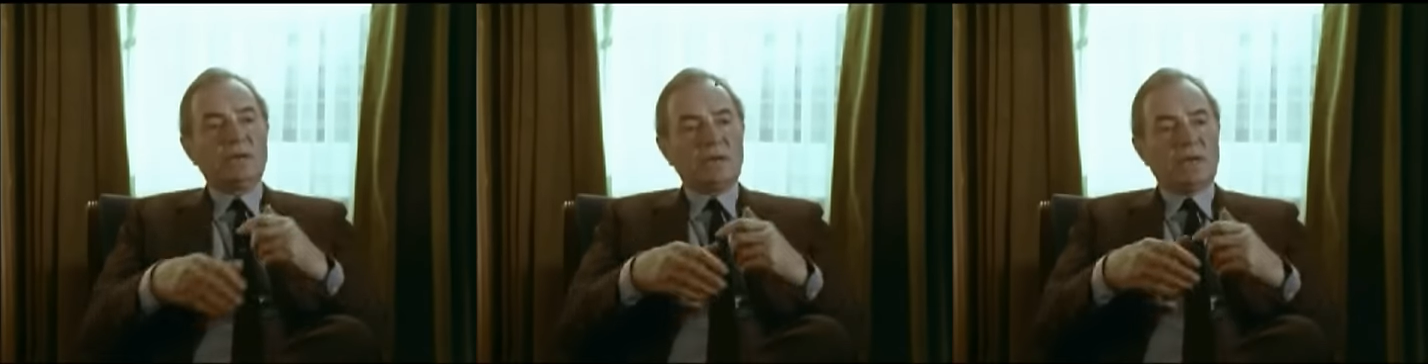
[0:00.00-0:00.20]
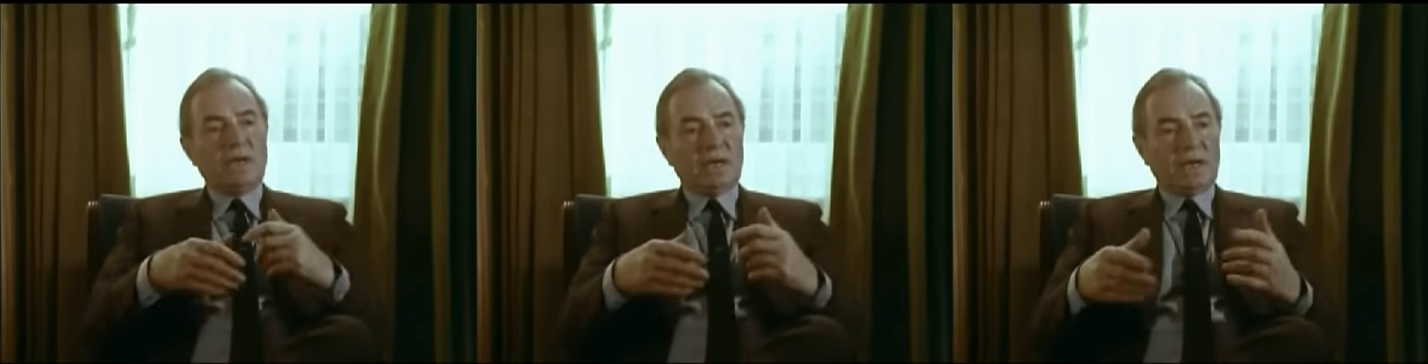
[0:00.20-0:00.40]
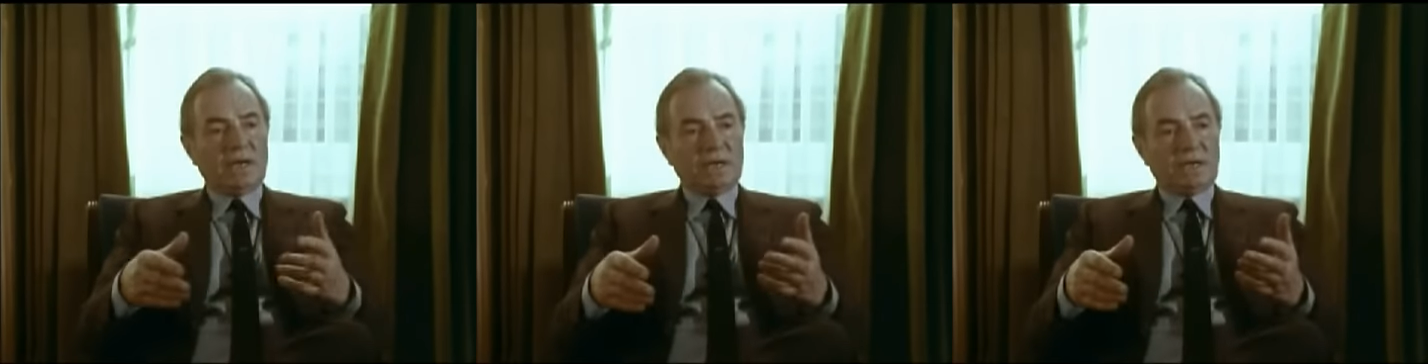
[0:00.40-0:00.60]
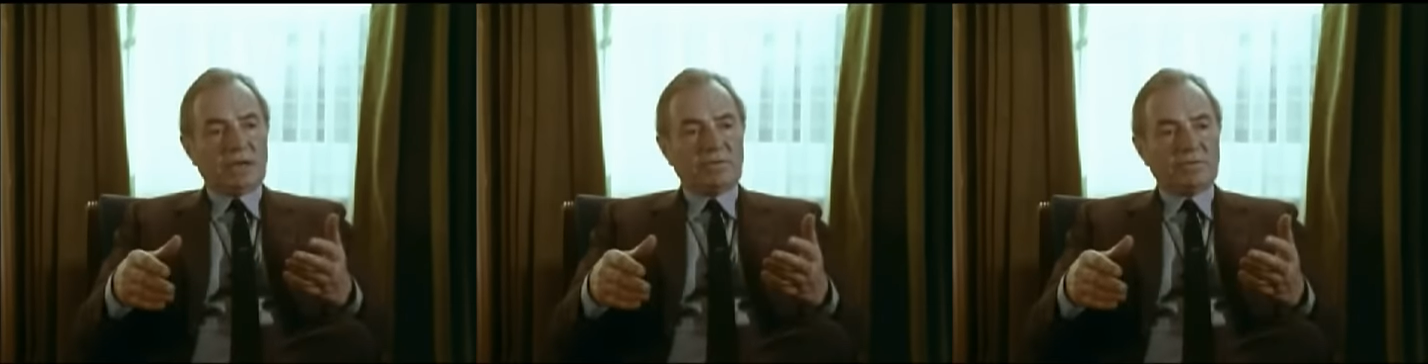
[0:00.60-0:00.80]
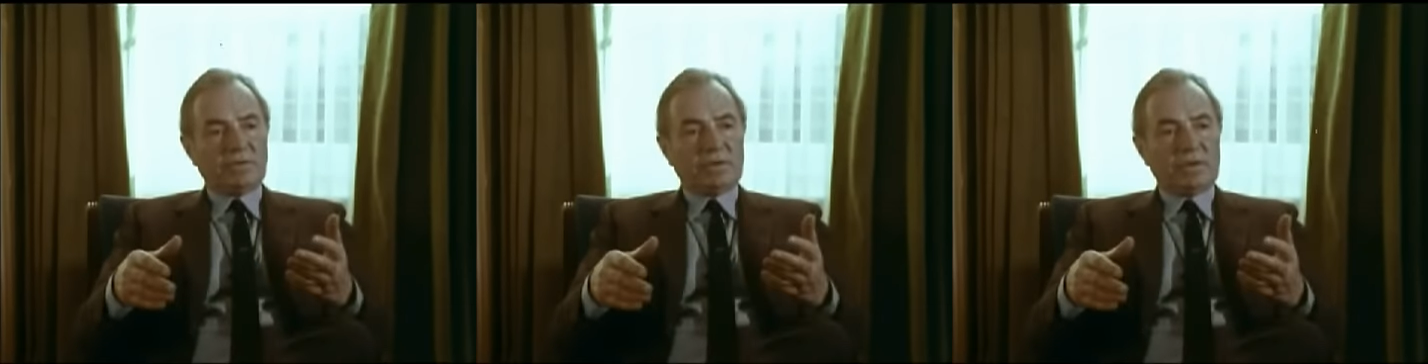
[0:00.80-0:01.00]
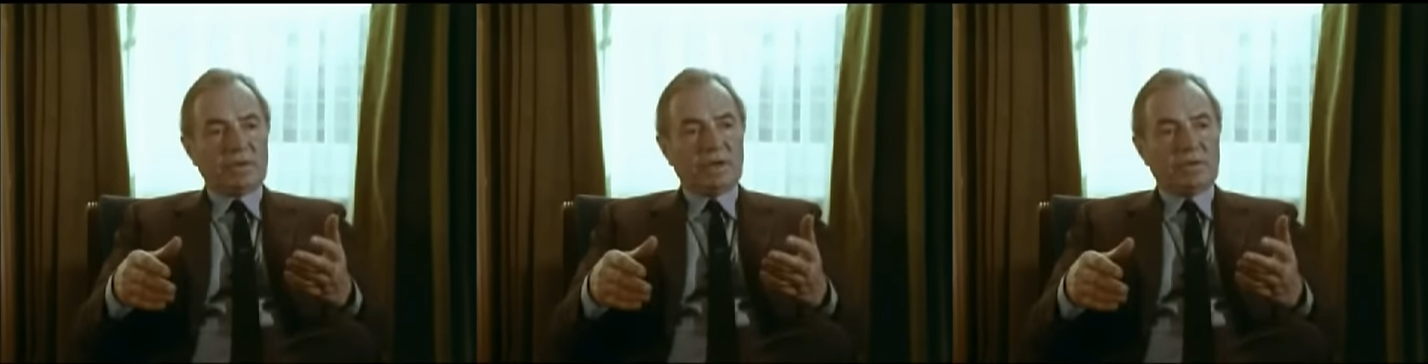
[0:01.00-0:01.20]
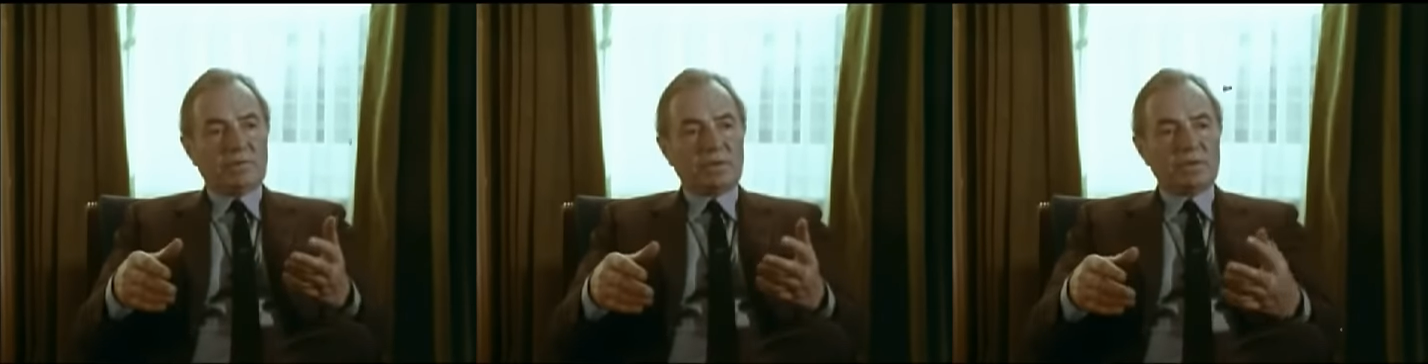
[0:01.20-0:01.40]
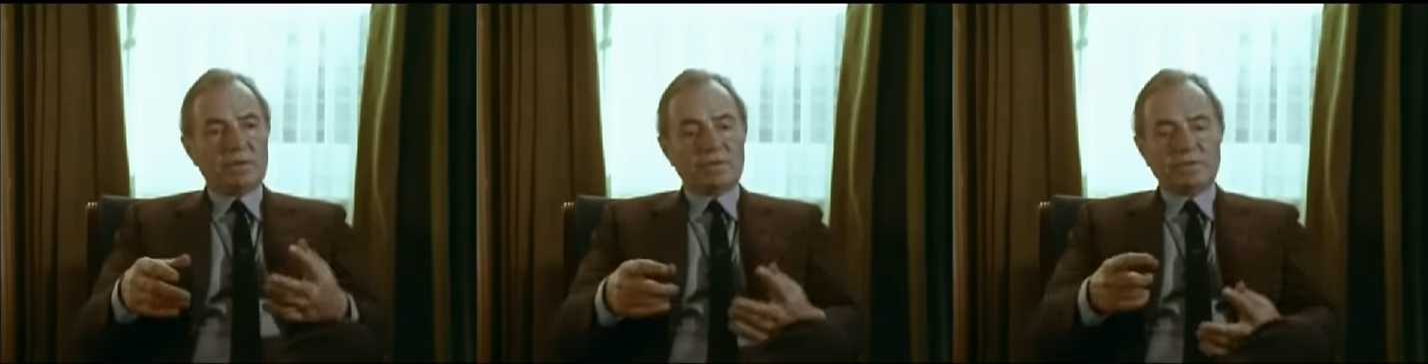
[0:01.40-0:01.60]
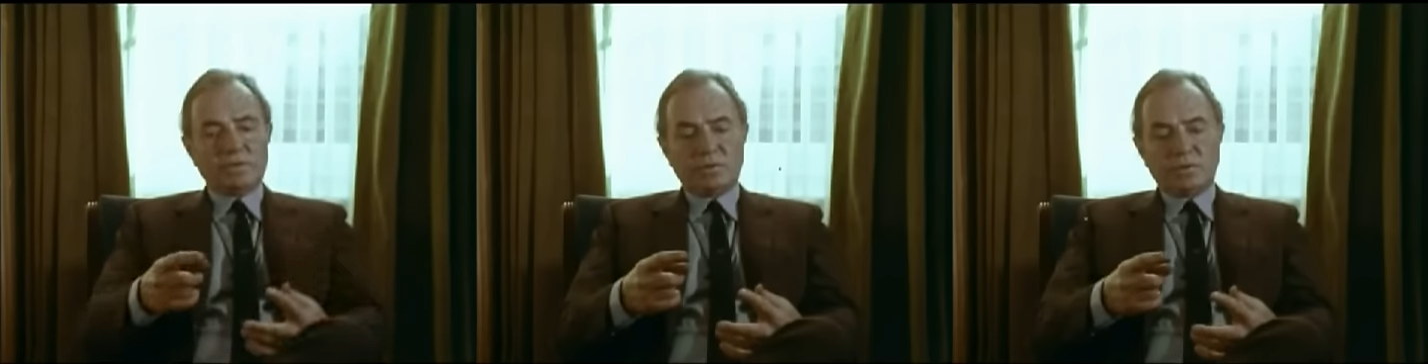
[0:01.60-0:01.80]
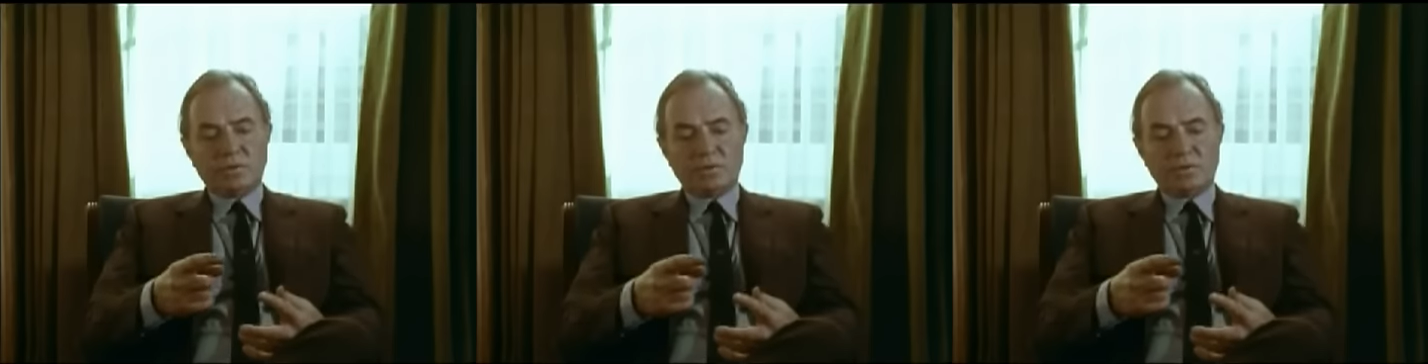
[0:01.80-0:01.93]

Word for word: in any given year because you knew